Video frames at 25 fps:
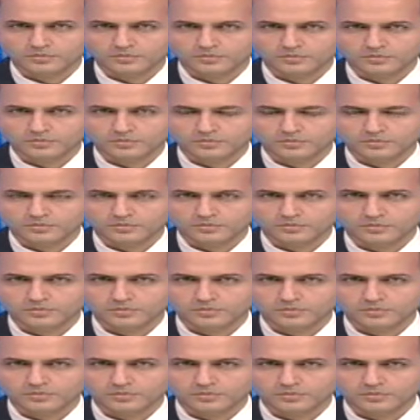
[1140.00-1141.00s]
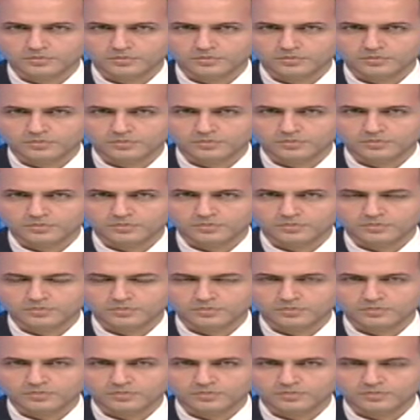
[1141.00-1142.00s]

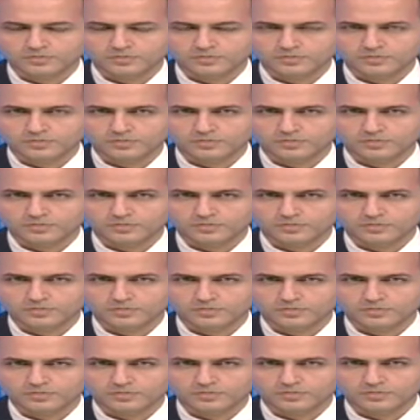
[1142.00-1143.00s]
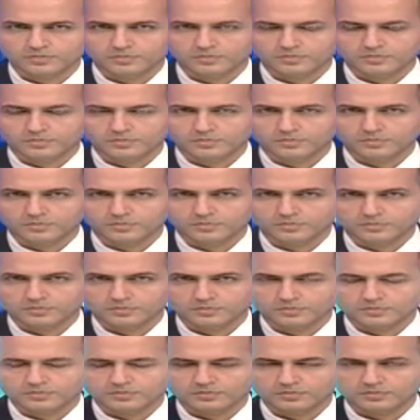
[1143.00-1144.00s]

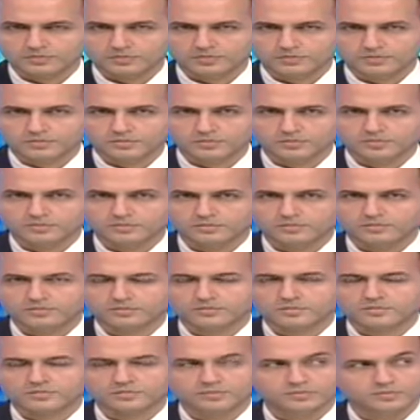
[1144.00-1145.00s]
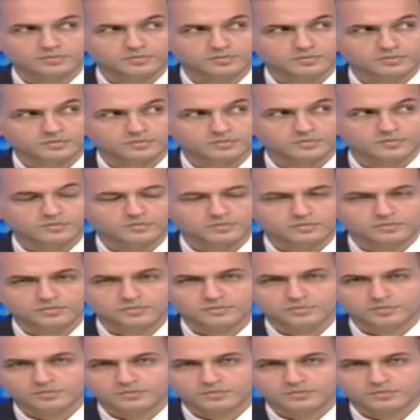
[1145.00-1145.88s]
No words are spoken by the person on screen.